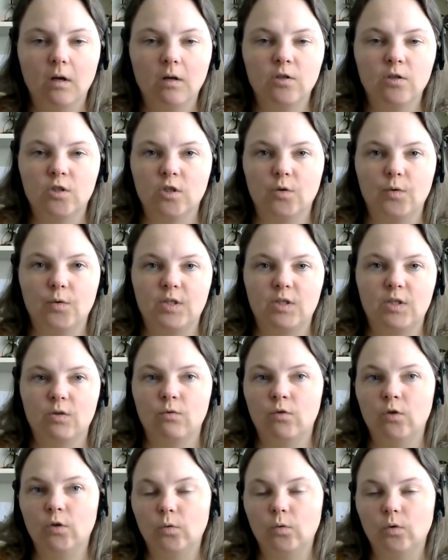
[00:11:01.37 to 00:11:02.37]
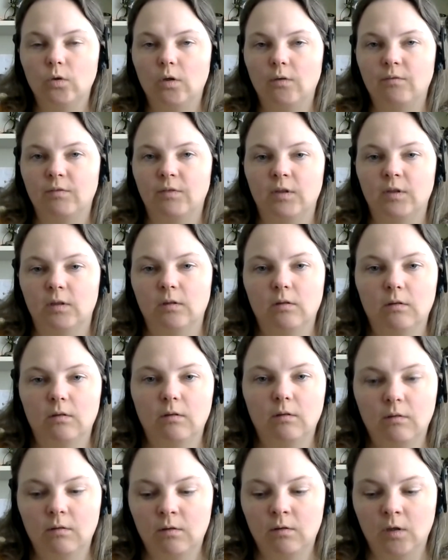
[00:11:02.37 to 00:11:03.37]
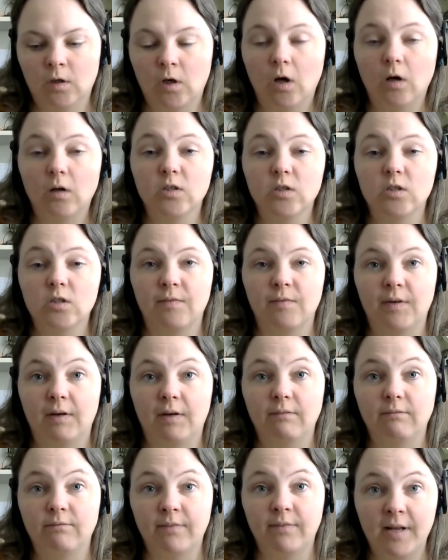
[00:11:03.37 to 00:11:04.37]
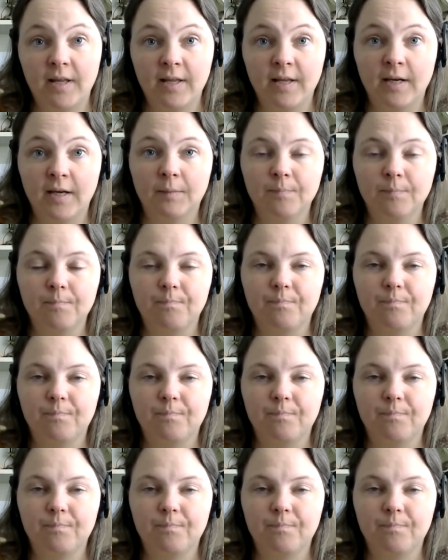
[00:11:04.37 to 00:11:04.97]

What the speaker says: So it's the rune of the goddess of love, Freya.